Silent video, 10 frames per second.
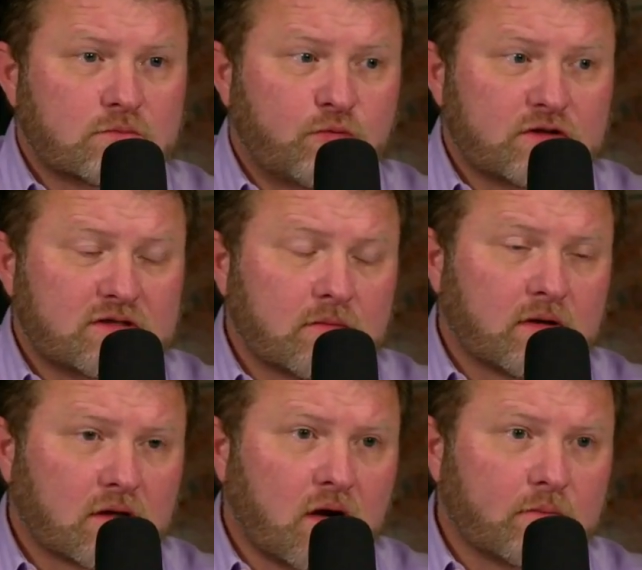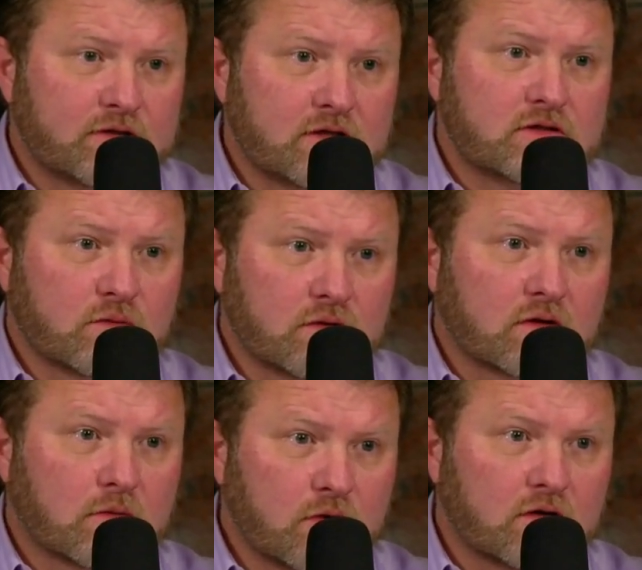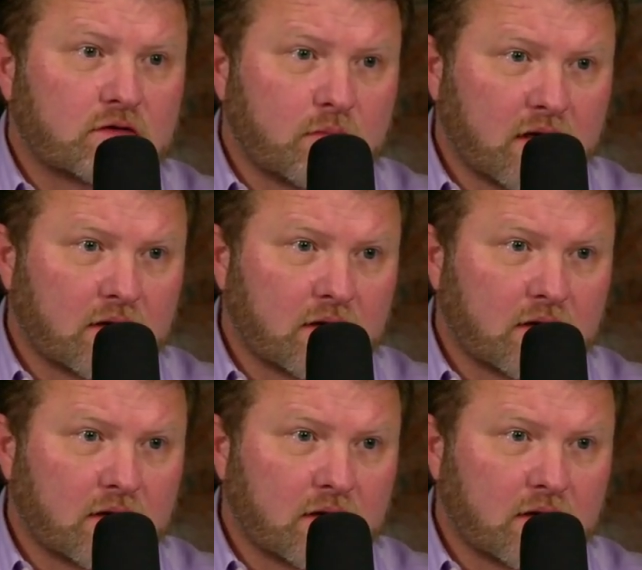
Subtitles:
puts them in competition with the community bank.